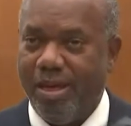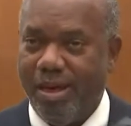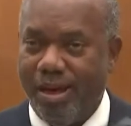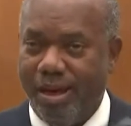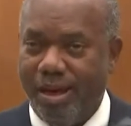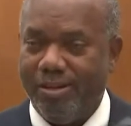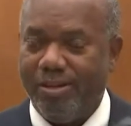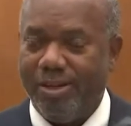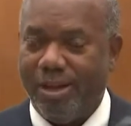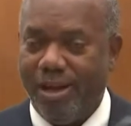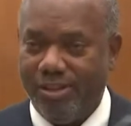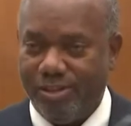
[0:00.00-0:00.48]

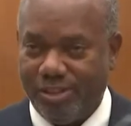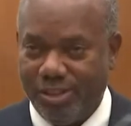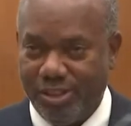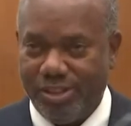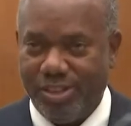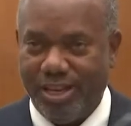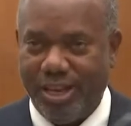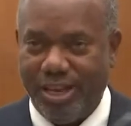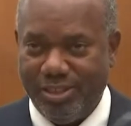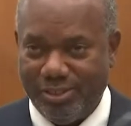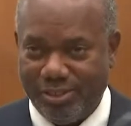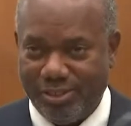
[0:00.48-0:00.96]
I'll
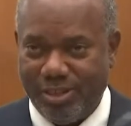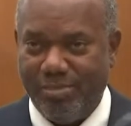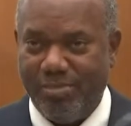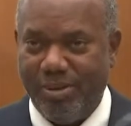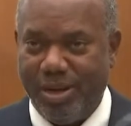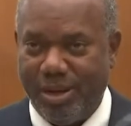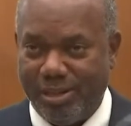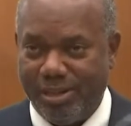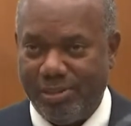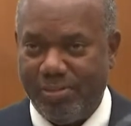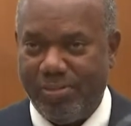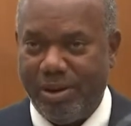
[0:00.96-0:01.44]
just ask you about the